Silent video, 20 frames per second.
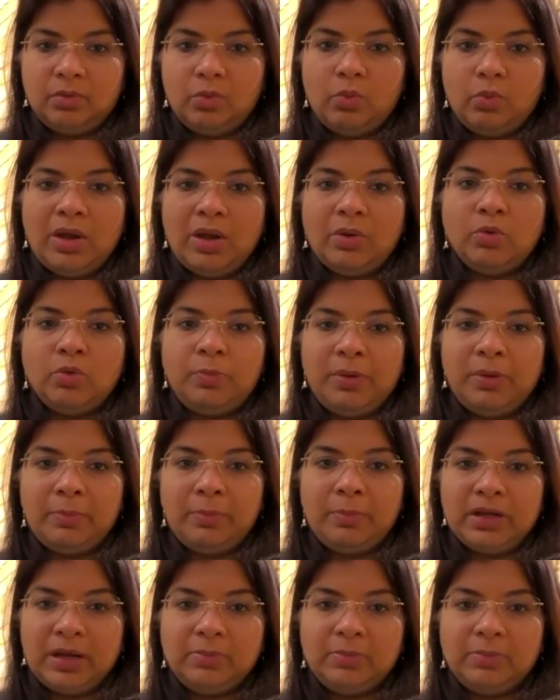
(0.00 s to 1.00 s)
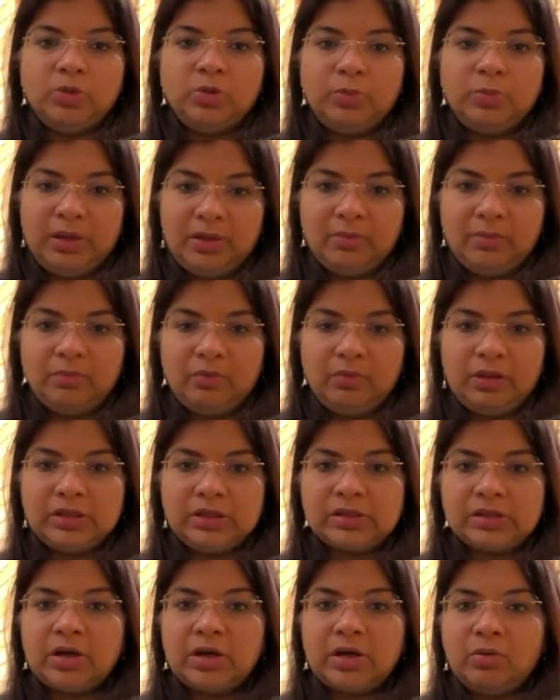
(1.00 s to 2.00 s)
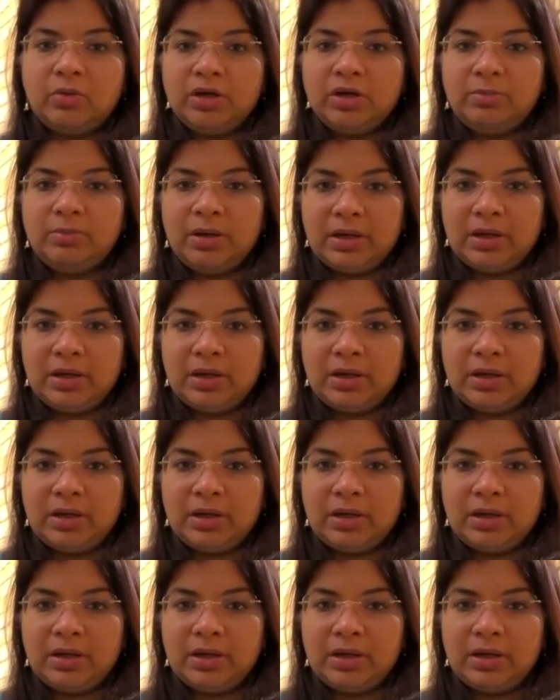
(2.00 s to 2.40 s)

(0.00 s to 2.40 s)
why would people come to me in this crowded